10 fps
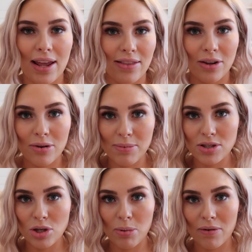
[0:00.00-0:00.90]
I thought it'd be
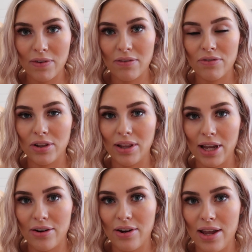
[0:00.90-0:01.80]
so perfect for
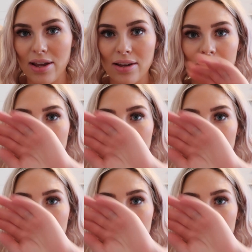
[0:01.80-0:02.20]
layering.